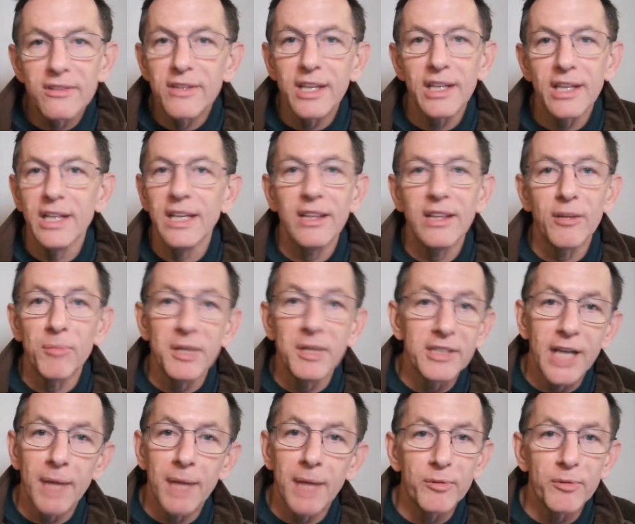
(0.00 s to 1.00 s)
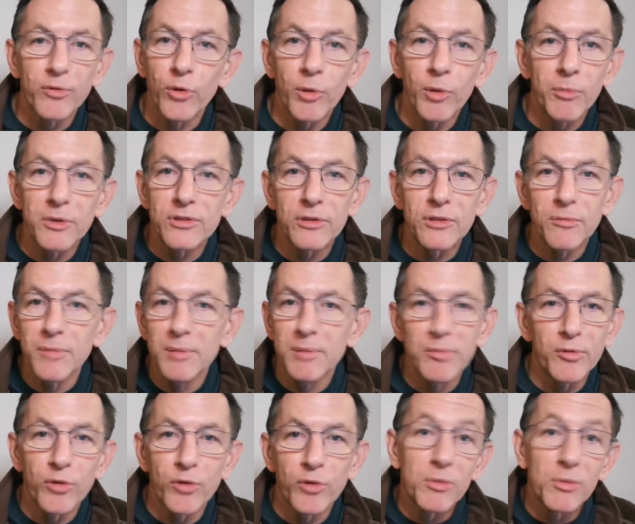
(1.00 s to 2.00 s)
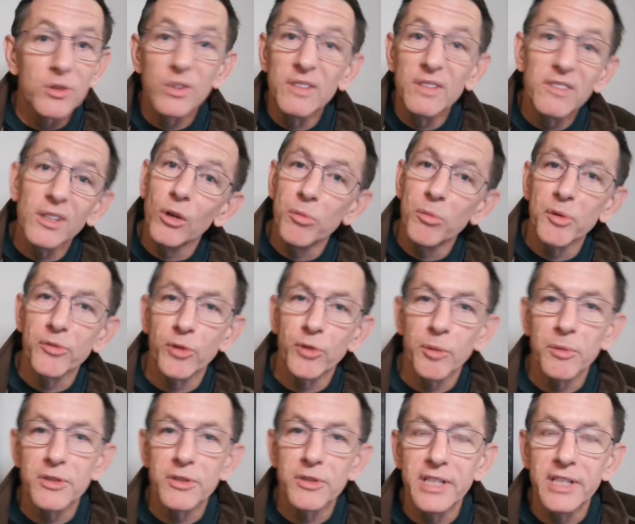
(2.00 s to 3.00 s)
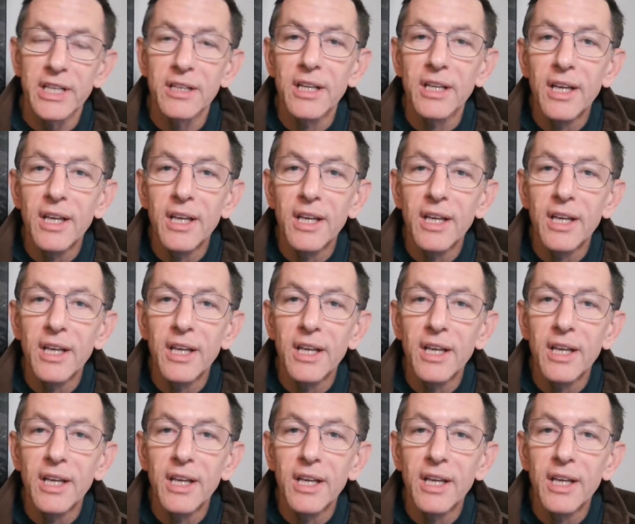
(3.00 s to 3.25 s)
They can either be top performers or mid performers or even low performers that